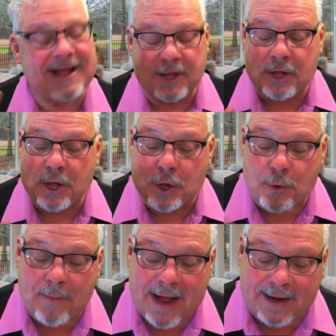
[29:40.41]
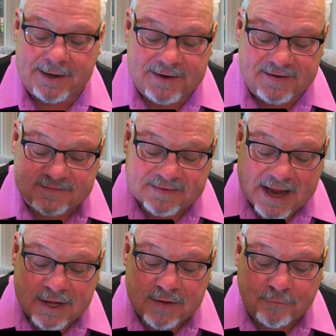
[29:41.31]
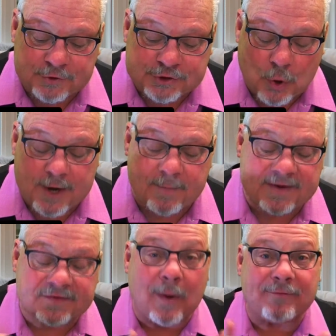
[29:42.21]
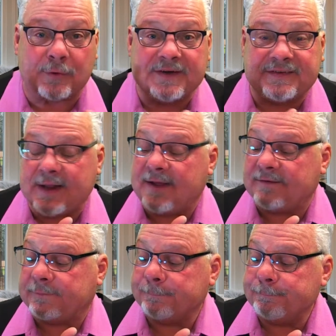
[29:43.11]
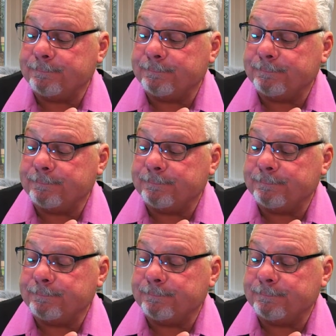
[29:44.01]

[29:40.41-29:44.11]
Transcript: Oh my goodness. Thank you for joining me. So after he says,